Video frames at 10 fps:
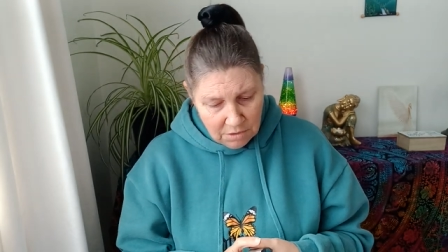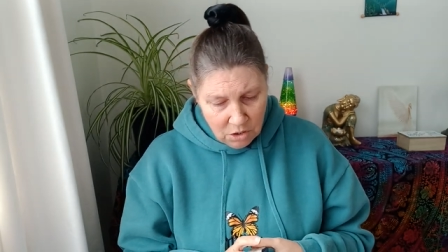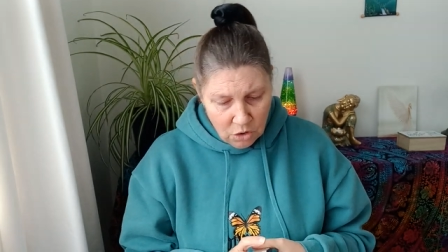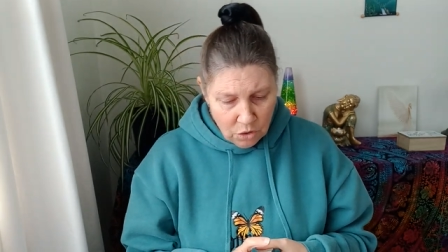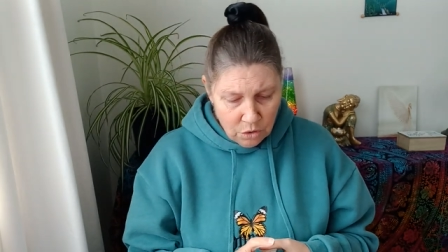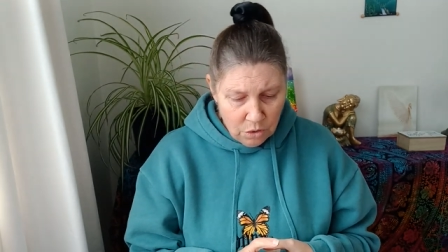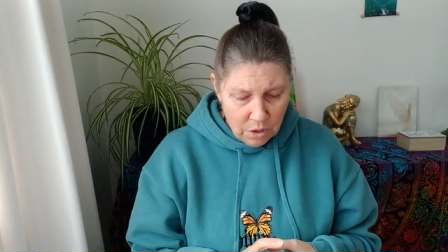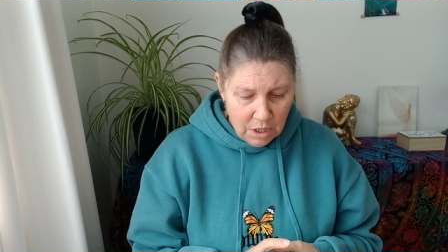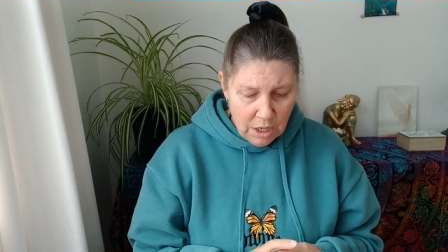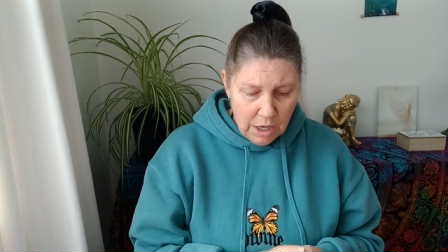you know,
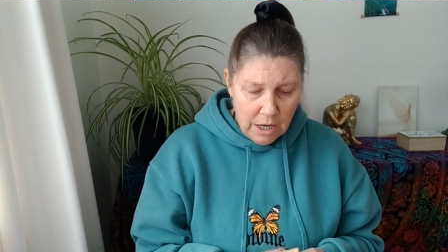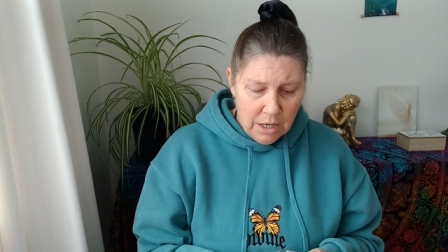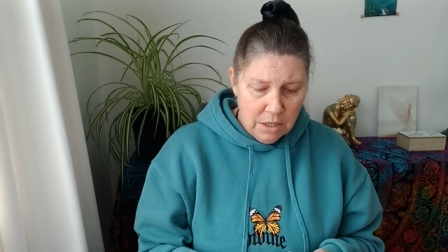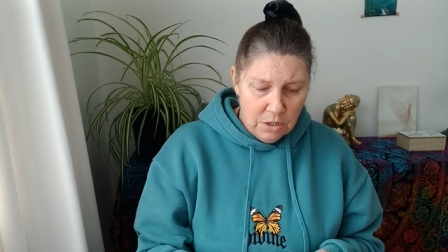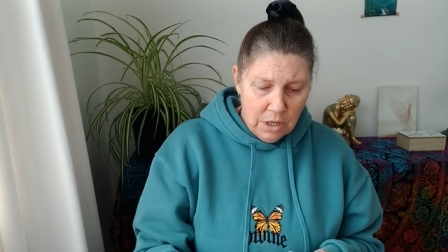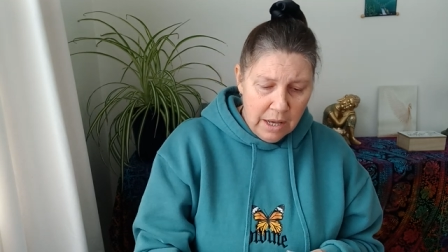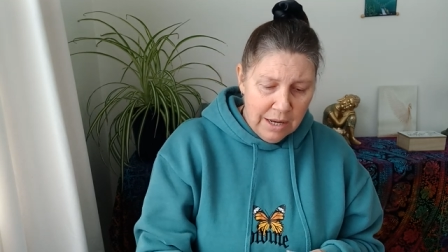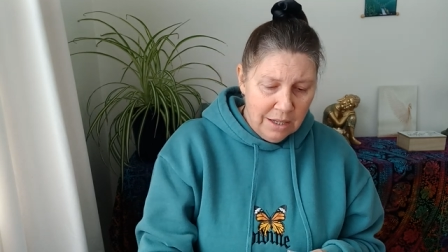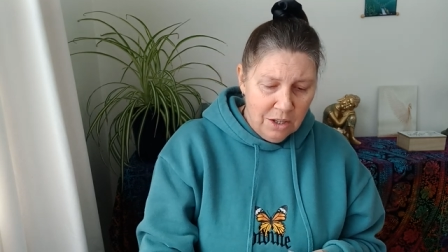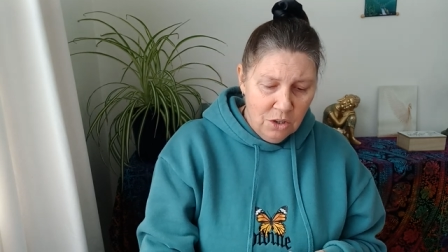and it's
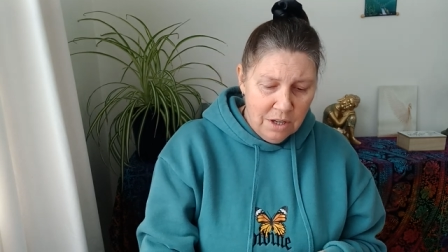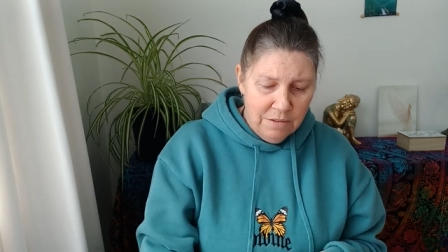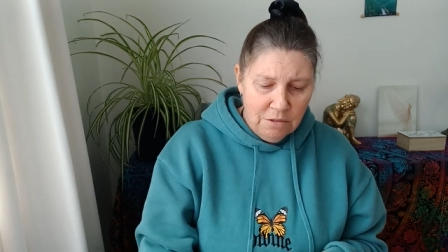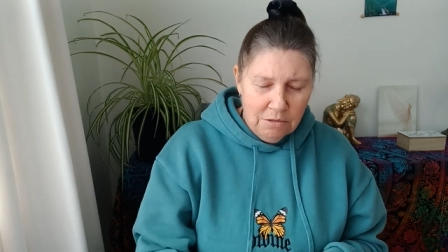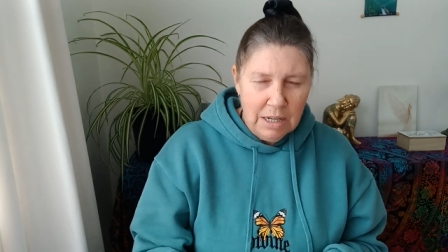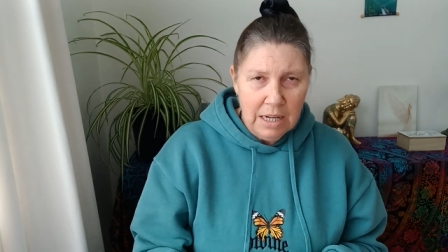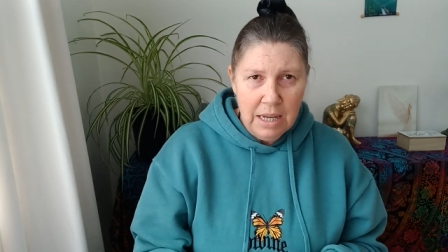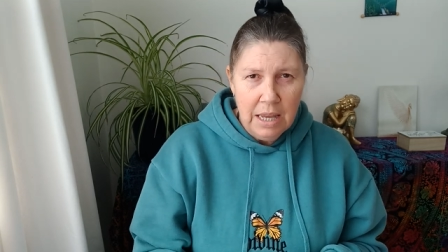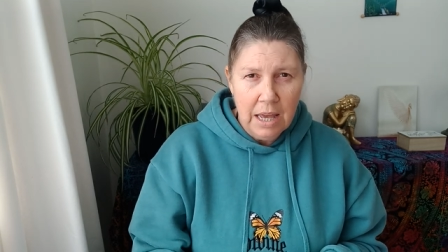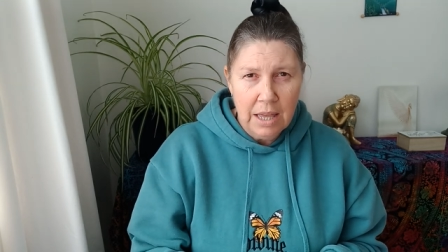like you never
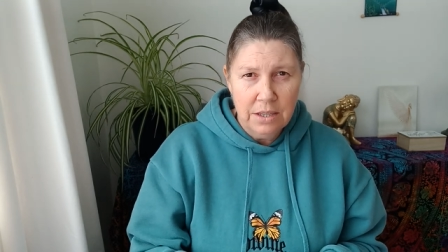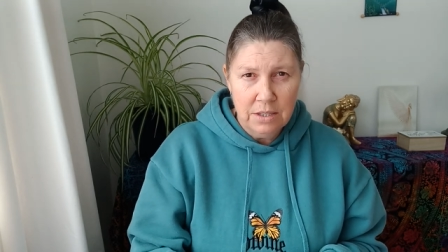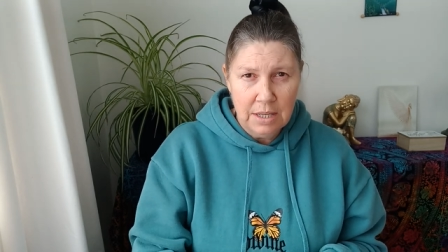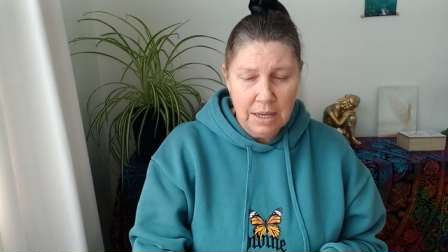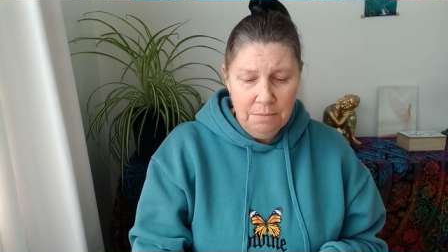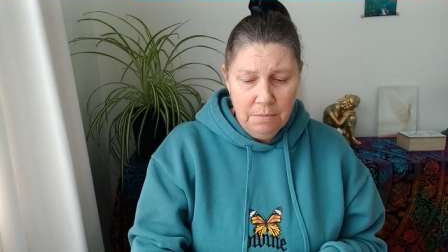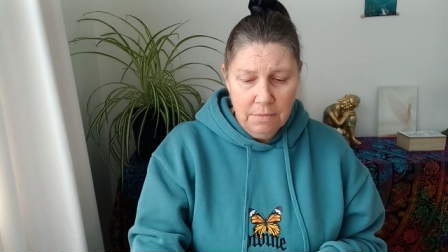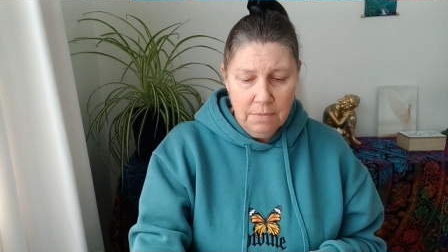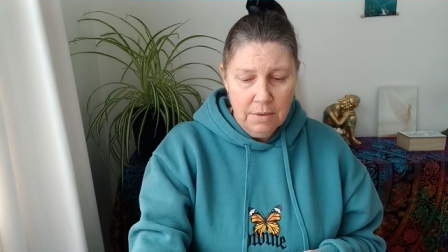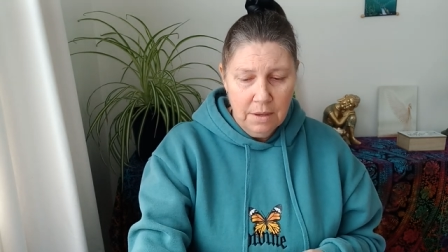really are the same.
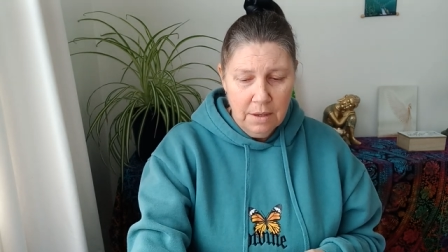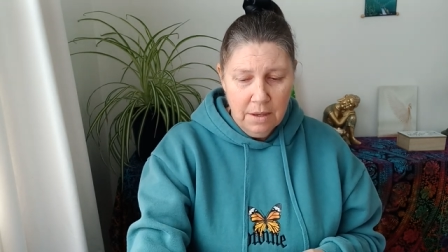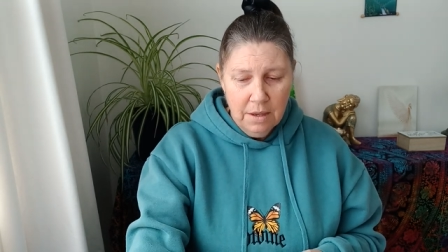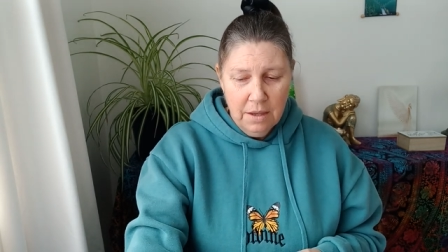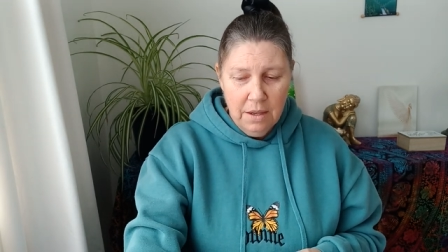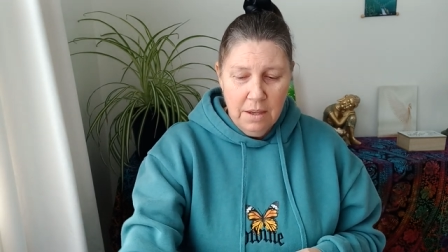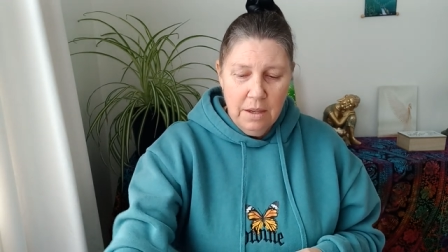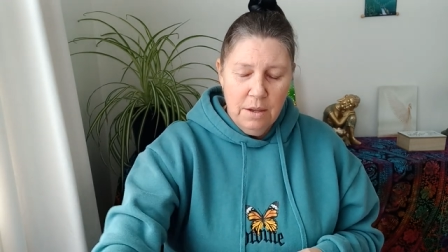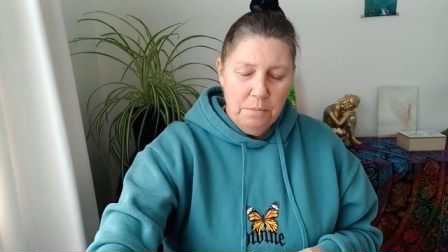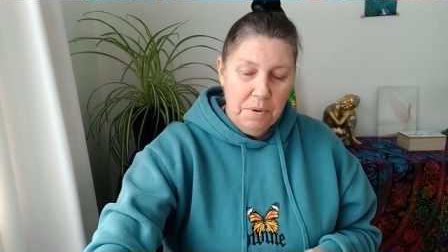
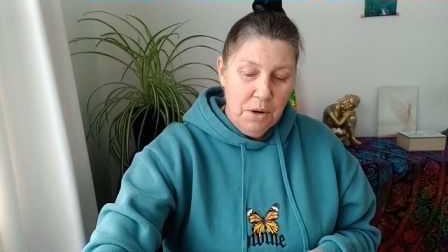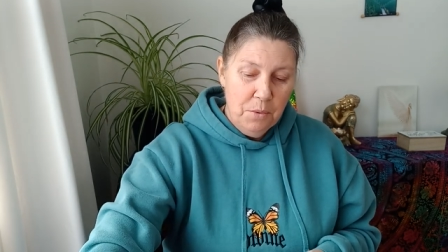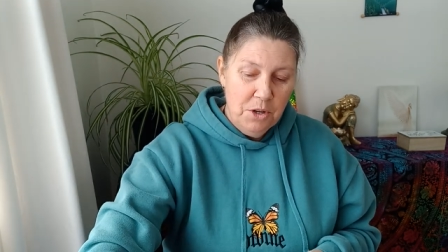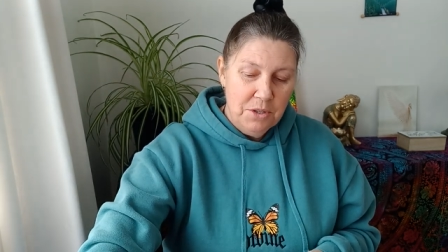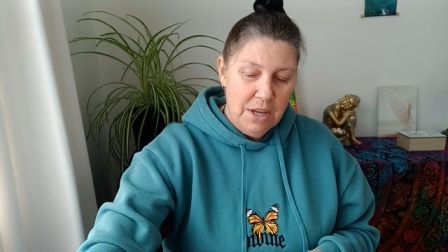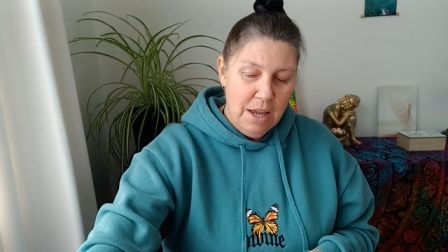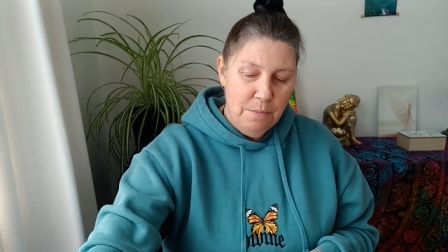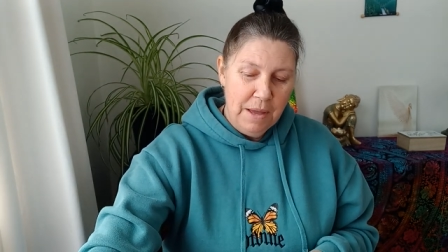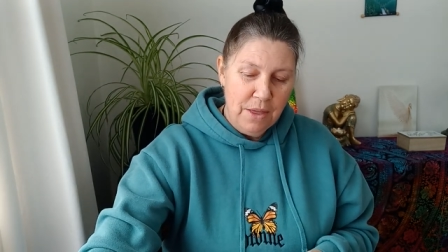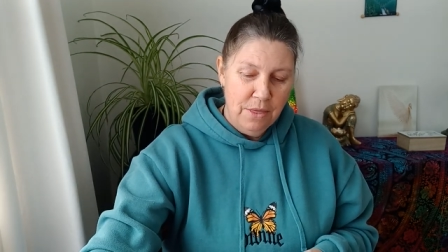But I want to say
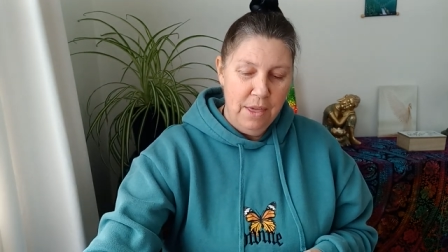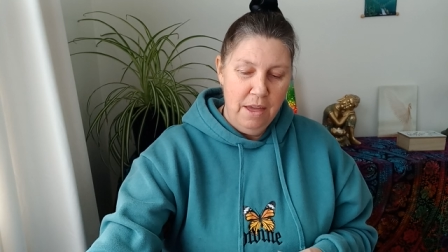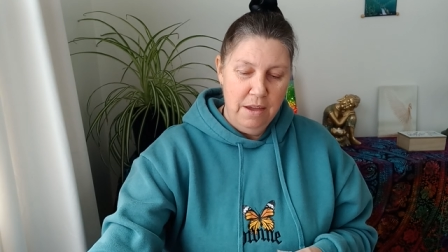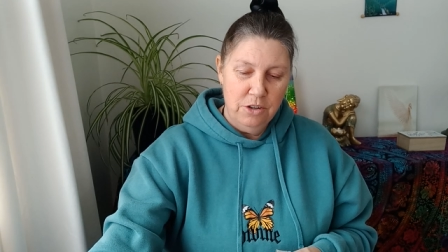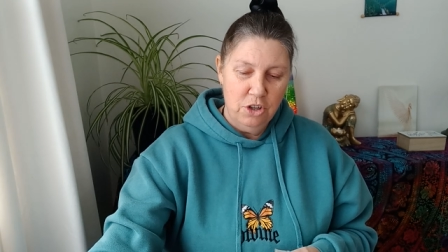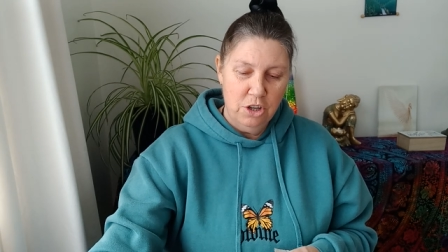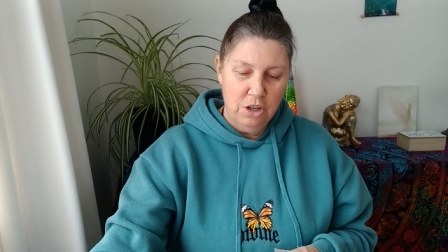about that